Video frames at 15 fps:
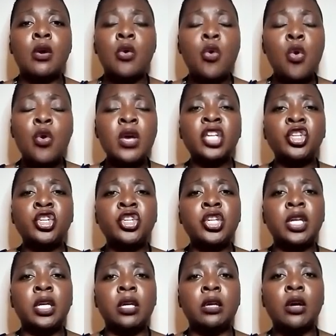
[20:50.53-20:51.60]
Who is
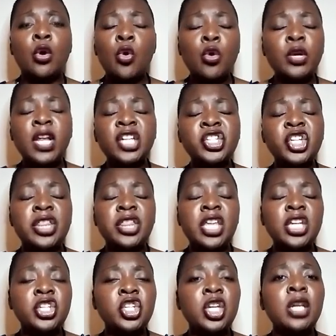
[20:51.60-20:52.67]
she? Who does she
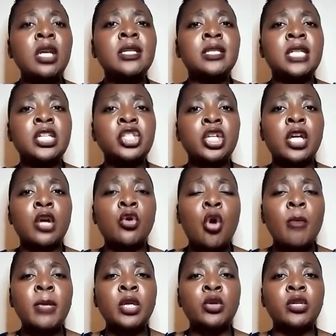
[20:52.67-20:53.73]
think she is that she can
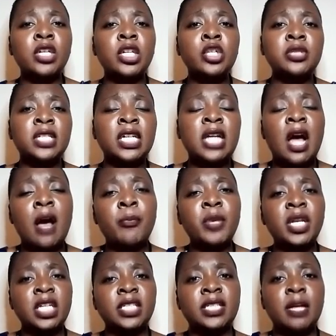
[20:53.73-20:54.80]
comment on issues that are
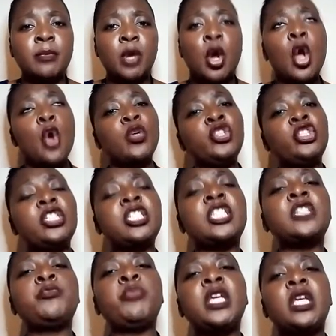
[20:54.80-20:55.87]
happening in Zambia when she's
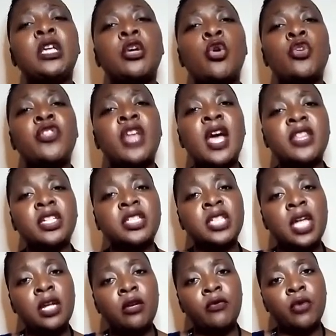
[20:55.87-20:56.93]
speaking on the other
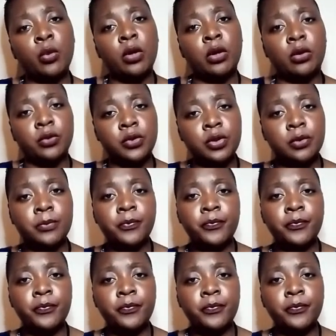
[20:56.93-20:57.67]
side of the world?